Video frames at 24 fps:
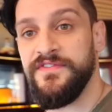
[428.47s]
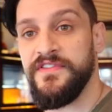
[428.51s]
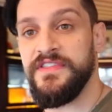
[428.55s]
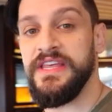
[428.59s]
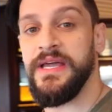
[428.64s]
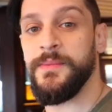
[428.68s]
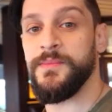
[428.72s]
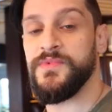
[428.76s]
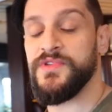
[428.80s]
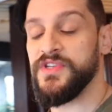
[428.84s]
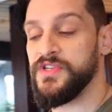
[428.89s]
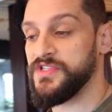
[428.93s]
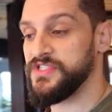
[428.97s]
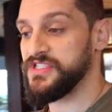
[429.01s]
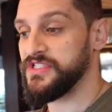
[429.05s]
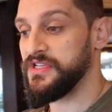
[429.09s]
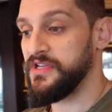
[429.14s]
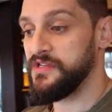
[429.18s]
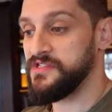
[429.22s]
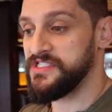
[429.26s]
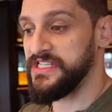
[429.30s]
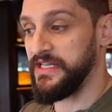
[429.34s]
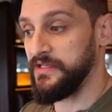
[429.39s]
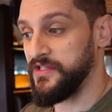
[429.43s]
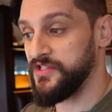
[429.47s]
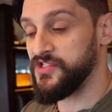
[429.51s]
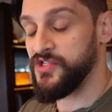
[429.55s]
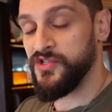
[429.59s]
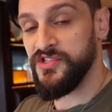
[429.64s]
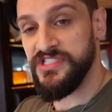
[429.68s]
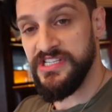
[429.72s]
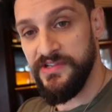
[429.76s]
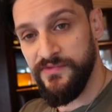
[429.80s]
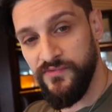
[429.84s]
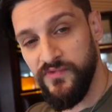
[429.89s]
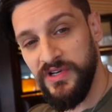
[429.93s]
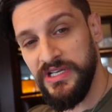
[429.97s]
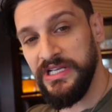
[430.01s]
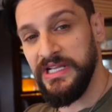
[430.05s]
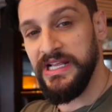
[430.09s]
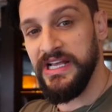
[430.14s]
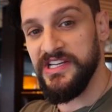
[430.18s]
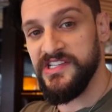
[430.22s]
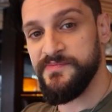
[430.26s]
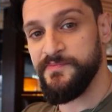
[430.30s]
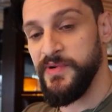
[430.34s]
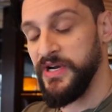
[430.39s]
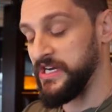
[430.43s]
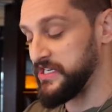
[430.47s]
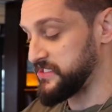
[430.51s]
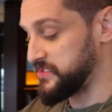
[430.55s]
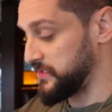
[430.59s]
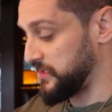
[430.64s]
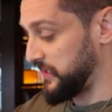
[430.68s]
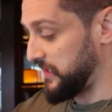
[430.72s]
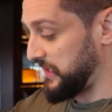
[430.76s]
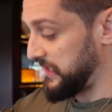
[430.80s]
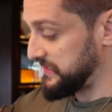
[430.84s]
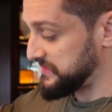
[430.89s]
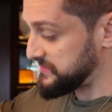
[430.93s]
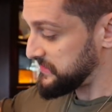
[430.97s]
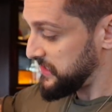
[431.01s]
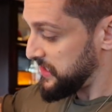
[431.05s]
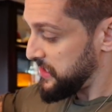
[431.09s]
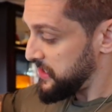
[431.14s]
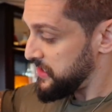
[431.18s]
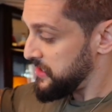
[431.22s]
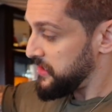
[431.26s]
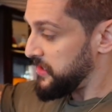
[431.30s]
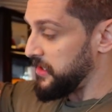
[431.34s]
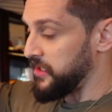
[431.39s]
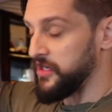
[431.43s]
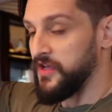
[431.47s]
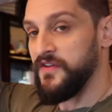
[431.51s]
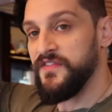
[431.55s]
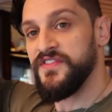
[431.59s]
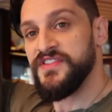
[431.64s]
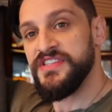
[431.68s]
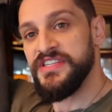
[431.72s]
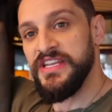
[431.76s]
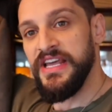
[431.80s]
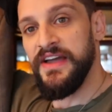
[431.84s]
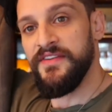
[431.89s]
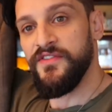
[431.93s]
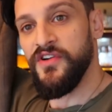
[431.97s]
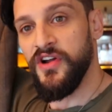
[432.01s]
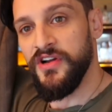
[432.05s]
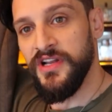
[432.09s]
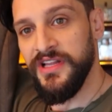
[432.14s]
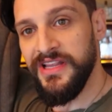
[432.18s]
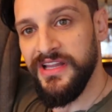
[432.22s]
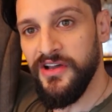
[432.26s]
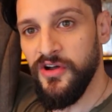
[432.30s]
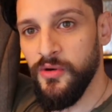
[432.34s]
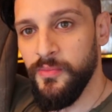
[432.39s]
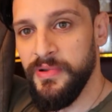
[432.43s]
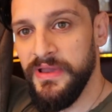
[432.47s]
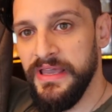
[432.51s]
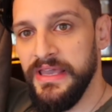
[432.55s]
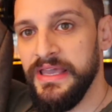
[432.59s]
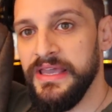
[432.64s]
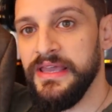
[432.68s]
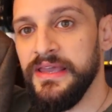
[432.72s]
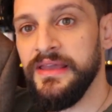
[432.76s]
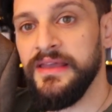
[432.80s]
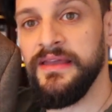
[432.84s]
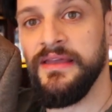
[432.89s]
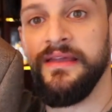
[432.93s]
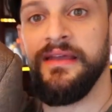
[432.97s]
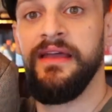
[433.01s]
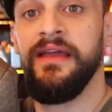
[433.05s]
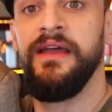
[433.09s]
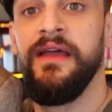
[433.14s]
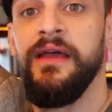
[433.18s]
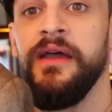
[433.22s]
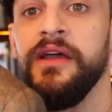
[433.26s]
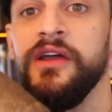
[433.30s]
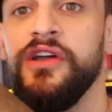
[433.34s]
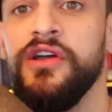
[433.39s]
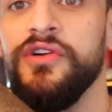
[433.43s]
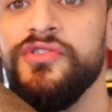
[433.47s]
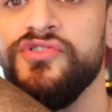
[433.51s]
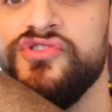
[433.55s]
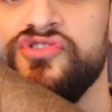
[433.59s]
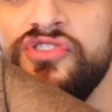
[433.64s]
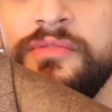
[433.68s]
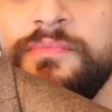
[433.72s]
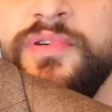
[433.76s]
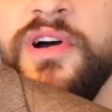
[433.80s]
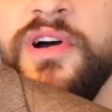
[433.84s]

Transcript: for them to sell the suits, they've really let us personalise. And obviously I've gone a little bit country